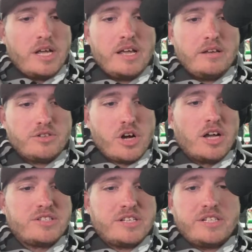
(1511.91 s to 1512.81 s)
And
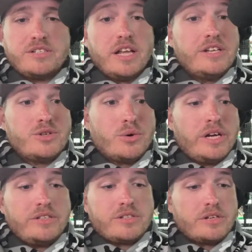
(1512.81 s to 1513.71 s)
John says he's late
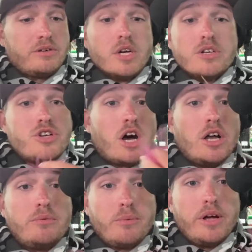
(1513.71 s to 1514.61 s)
joining. So John,